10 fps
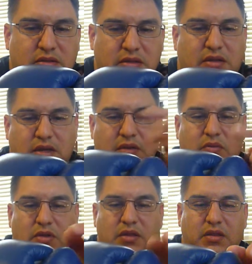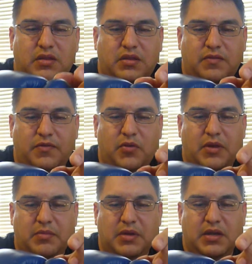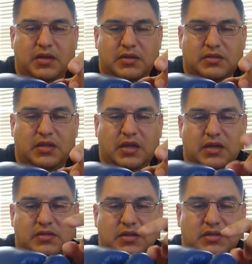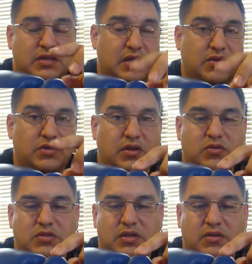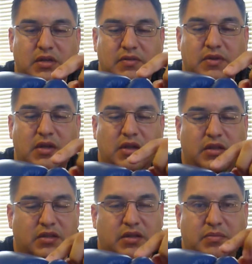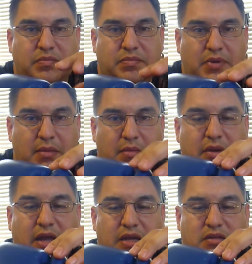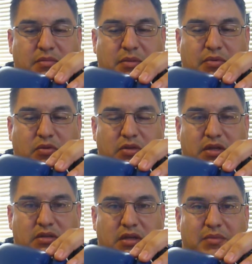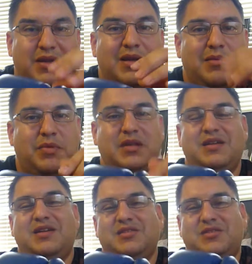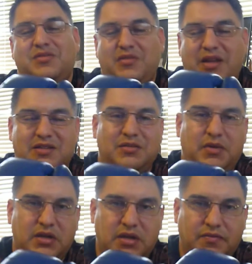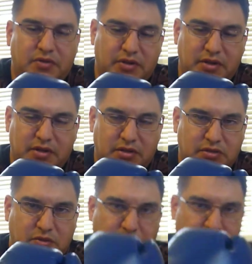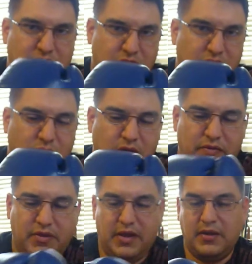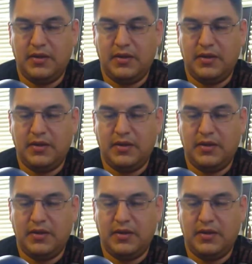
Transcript: and with the foam not being as thick as it is like on the Lonesdale glove, the thumb probably has to be pulled in some, but it does create some uncomfort there, and I just want to make sure you're aware of that.